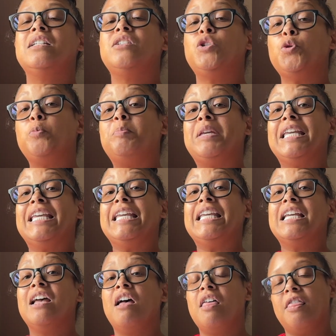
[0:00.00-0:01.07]
to
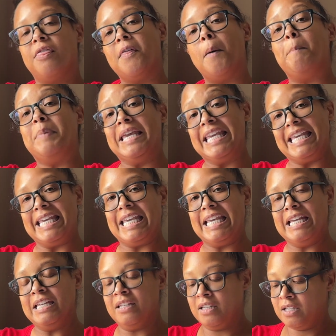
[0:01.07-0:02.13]
Be the
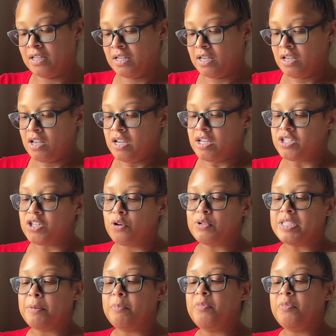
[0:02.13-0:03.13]
Bee. So some